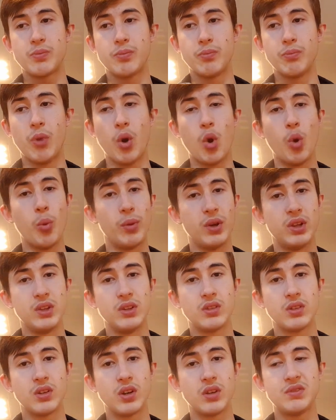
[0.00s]

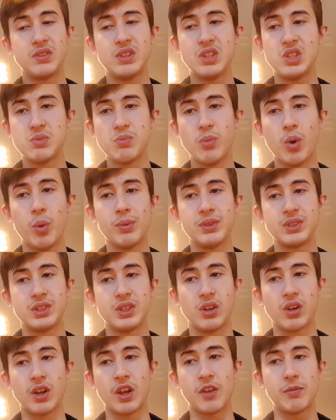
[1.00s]
moments
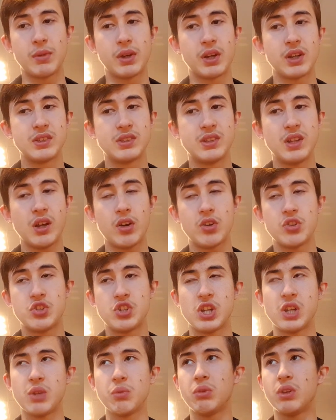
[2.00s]
in your life, because they are
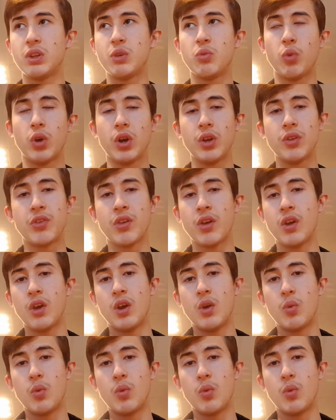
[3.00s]
genuinely what